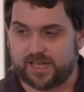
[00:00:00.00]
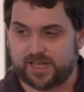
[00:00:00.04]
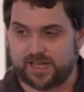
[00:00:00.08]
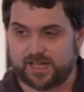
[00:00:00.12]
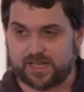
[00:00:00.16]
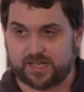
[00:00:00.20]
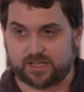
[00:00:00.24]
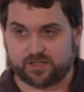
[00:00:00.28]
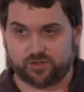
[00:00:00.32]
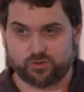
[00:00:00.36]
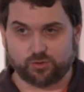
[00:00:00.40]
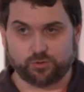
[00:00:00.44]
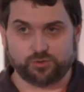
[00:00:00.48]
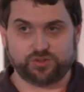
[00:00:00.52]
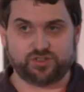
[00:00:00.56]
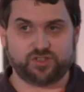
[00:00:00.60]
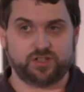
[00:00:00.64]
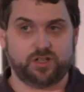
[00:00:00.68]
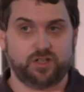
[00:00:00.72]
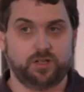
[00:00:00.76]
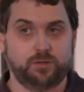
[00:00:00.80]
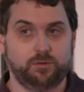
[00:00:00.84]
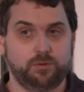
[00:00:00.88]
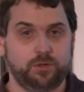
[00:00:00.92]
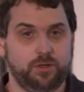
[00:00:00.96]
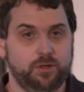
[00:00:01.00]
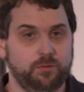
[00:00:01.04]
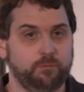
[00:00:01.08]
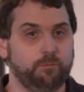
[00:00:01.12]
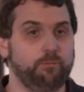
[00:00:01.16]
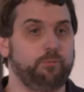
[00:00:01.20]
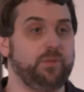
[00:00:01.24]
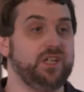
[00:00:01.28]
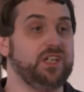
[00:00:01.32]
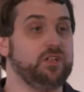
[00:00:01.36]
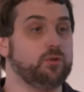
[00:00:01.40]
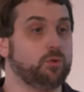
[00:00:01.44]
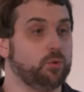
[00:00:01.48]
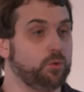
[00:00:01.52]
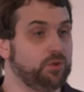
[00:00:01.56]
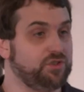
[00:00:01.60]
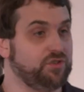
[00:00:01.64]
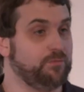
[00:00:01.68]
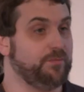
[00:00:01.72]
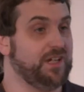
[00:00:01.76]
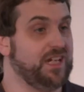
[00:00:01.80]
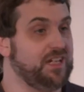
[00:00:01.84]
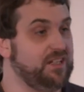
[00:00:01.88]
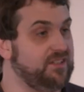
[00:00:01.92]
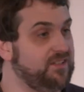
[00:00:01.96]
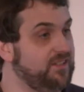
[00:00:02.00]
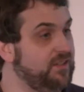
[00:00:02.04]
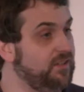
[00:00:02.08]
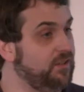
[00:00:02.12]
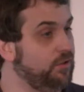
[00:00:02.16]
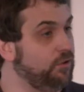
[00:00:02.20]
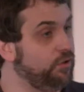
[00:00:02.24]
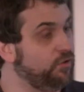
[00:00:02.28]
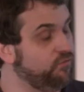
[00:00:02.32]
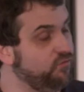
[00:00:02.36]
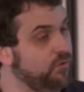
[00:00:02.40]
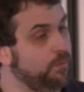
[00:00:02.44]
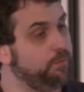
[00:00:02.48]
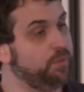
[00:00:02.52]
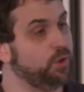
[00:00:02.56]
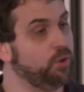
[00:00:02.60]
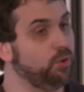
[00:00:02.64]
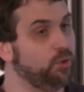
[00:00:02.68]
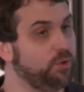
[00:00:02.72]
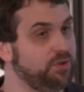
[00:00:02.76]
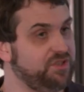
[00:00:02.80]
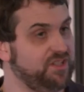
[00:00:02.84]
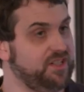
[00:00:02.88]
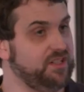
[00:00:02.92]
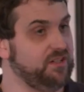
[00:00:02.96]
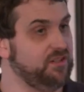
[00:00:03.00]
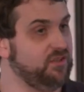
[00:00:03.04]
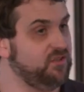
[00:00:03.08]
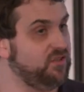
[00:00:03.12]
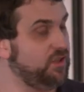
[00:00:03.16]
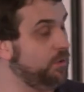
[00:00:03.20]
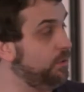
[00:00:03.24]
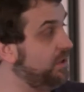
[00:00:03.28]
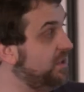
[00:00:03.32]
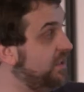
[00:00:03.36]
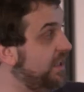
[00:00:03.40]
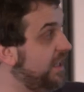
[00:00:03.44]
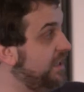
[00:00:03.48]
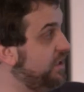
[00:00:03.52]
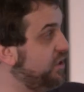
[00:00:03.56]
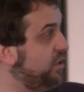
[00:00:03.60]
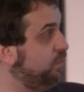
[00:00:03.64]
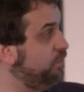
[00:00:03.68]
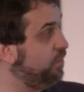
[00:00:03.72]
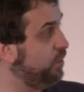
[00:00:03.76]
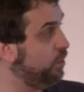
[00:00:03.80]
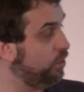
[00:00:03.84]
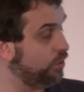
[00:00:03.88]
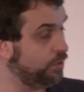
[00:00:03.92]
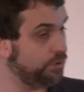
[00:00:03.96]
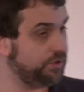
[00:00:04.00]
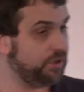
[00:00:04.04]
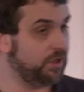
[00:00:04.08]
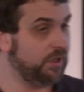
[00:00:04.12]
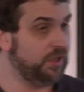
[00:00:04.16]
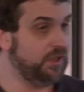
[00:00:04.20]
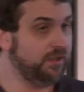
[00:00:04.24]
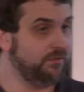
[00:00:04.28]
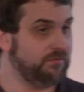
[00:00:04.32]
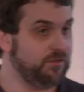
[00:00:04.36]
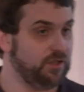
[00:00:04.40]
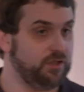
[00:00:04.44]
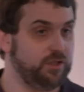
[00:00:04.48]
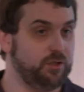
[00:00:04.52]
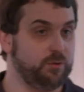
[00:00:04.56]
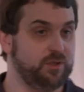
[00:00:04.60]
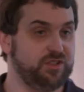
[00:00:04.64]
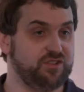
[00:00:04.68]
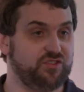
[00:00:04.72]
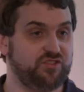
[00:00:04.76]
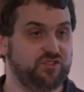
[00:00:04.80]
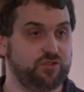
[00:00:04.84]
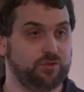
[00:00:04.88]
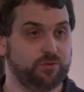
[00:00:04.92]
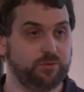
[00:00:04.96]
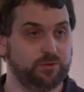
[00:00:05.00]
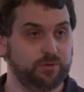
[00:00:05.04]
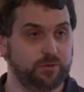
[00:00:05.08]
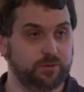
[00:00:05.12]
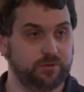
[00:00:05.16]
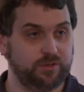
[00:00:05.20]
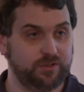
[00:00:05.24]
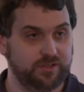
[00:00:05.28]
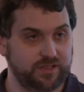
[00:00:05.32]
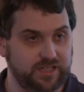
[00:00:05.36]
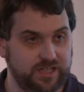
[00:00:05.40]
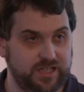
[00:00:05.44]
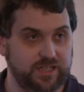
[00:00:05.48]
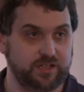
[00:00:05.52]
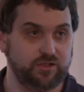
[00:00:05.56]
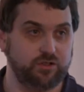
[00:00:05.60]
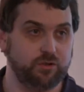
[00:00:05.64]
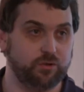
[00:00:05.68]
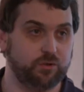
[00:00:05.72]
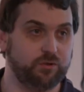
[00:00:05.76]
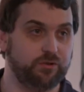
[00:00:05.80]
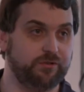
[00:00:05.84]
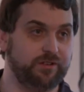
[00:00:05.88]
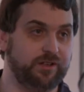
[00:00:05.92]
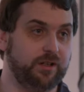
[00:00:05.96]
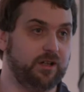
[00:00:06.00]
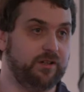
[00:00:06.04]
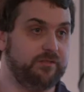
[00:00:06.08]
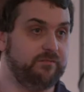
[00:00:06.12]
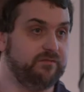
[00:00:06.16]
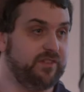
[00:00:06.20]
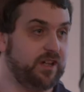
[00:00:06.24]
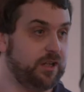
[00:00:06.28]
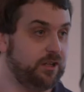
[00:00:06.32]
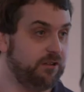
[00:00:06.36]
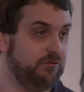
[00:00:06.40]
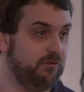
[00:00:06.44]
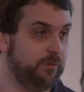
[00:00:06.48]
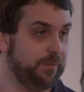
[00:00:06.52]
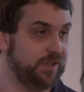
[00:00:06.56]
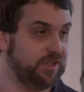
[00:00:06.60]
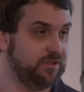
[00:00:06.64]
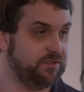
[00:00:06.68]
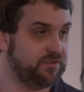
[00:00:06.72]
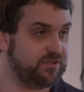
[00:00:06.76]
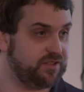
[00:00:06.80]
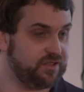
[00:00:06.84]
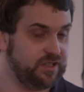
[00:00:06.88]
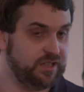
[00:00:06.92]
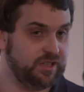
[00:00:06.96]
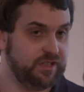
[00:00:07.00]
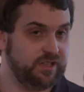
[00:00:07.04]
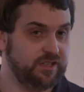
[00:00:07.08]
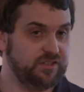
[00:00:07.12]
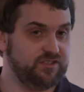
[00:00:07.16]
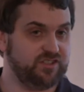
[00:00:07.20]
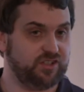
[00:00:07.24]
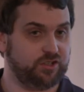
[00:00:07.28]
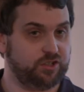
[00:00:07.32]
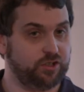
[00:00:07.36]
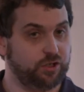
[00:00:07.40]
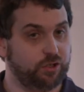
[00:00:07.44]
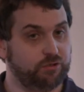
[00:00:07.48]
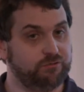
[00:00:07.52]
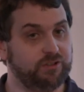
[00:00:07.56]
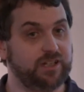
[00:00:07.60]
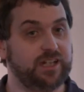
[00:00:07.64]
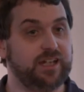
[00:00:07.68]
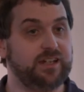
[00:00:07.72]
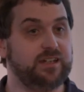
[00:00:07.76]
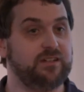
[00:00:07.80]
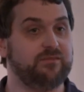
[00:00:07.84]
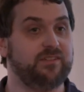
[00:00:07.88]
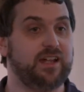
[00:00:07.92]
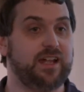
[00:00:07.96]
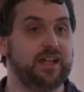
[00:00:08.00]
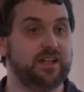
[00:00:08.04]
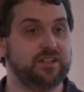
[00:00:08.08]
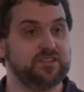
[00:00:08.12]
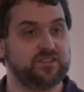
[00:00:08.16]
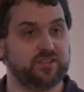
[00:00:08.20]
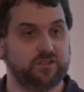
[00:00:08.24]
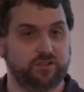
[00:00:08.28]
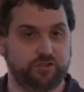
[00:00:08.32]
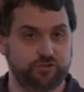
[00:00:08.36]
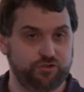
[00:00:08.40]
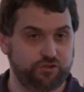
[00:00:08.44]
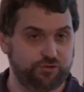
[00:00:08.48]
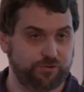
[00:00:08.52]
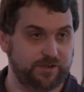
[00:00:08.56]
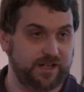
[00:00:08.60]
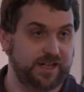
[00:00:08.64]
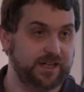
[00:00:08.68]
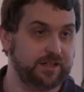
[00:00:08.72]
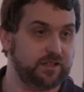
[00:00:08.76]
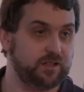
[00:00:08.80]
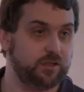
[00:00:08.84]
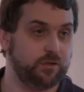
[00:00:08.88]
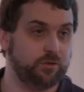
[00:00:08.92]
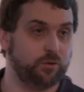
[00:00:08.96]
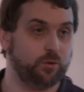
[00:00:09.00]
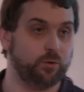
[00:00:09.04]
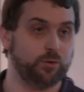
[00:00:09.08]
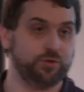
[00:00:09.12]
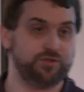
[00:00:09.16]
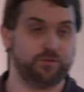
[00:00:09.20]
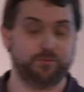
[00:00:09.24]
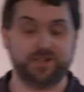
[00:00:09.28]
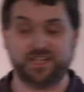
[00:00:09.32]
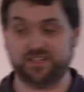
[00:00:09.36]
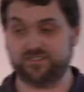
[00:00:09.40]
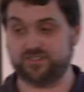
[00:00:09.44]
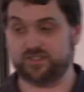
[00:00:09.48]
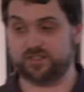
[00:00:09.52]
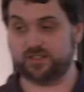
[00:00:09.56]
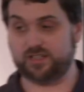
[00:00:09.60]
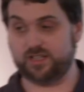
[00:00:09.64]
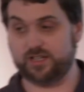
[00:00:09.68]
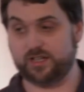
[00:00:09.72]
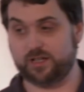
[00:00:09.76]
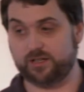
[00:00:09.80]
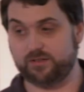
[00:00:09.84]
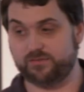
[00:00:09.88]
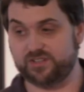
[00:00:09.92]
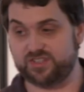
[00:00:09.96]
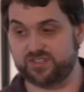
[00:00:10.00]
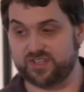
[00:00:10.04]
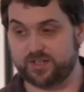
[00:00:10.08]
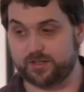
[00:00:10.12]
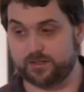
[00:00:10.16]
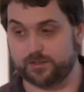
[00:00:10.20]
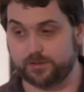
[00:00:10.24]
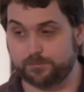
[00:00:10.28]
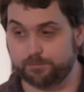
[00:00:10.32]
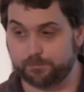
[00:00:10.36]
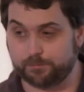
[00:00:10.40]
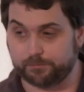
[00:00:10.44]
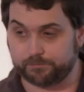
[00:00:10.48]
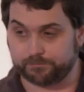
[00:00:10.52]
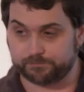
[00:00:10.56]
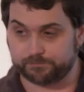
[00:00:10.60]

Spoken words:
It can also be automated and can report into a dashboard that you install in your environment to correlate that and track automatically over time.